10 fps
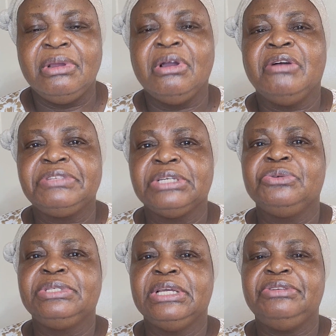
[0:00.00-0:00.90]
of sickle
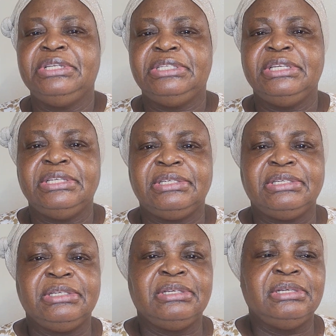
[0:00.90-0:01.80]
cell disease.
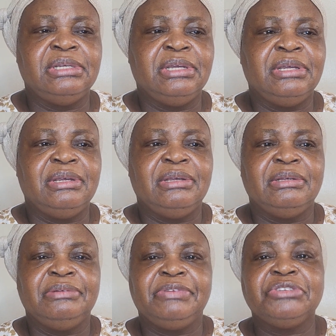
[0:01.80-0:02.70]

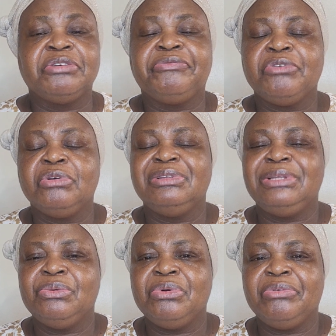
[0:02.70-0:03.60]
First of all,
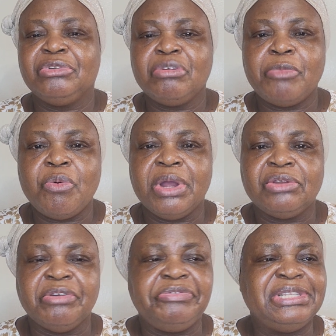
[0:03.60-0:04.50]
the number one
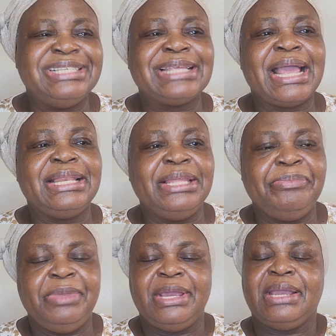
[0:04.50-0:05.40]
of it is
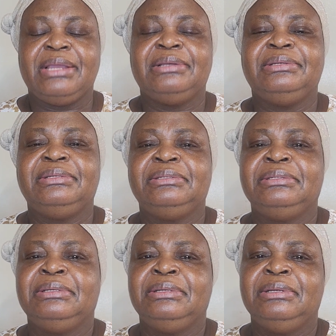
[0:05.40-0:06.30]
anemia.
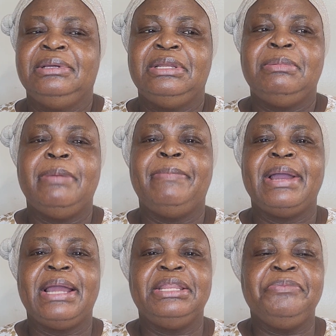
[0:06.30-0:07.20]
Remember,
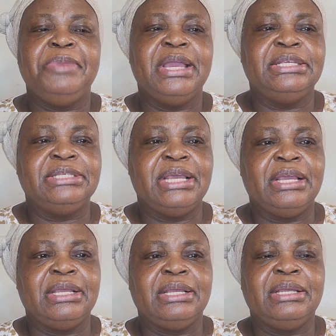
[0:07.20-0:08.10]
anemia is
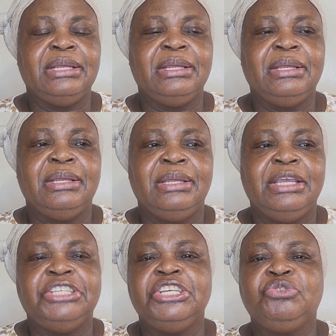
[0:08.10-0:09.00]
a
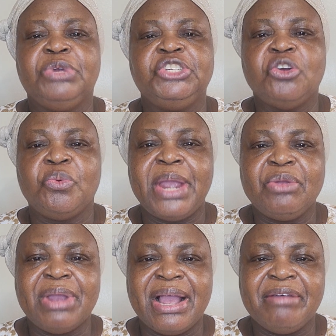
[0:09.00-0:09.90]
situation where
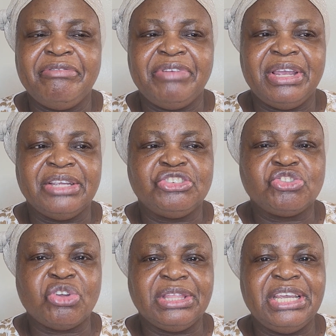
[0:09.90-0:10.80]
you have a
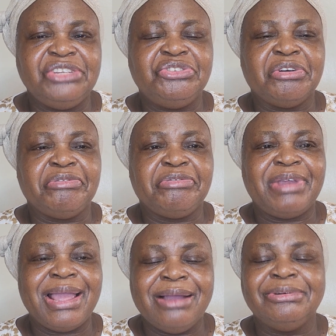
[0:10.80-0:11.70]
shortage of
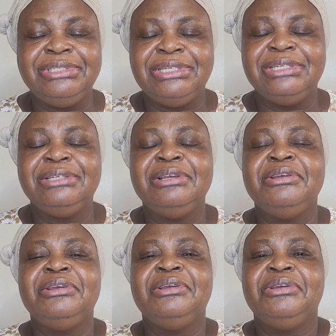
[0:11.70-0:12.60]
healthy
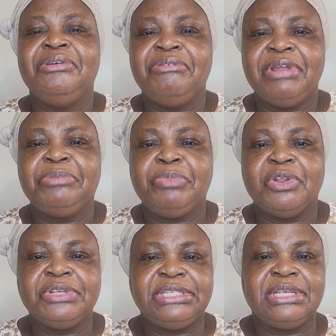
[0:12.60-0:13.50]
red
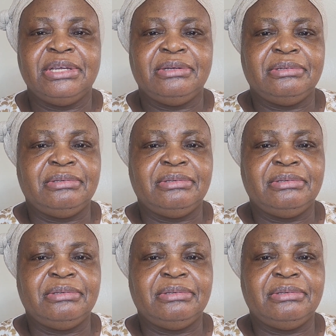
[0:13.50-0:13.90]
blood cells